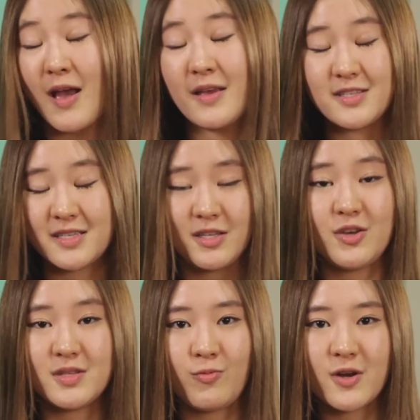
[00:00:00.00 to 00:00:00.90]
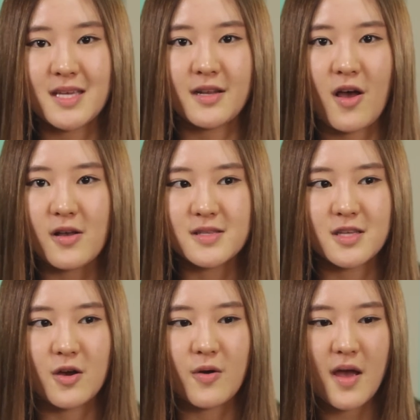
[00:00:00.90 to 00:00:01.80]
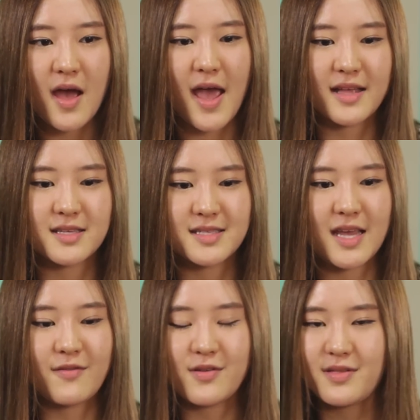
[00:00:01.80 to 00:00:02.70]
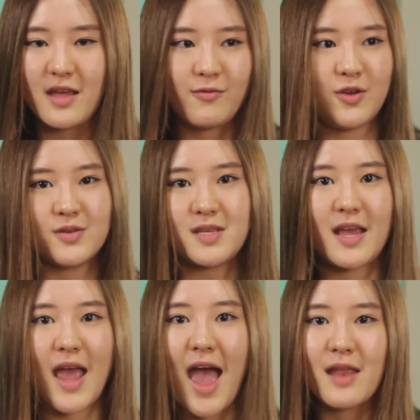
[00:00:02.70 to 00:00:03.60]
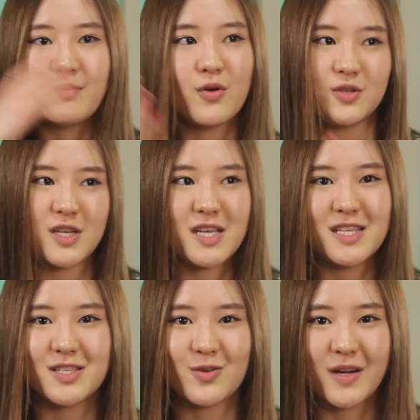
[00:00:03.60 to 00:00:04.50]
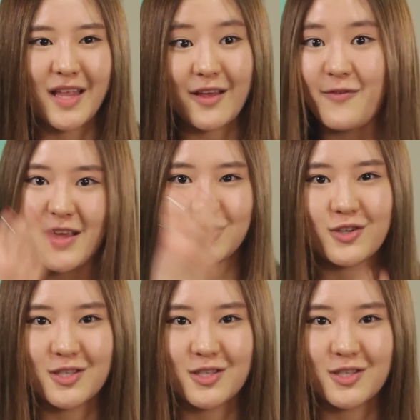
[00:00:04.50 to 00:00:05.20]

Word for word: I didn't use words at all, so I had to say everything using hand motions or like facial